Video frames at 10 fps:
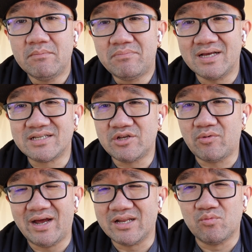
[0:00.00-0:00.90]
But I said, you know
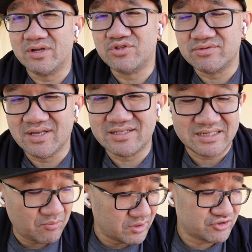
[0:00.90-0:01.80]
what, I didn't want two slices.
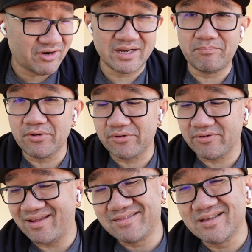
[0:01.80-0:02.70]
I want to try the
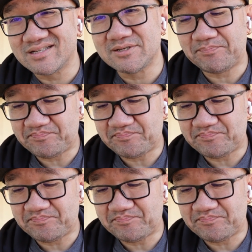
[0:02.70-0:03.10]
burger and this.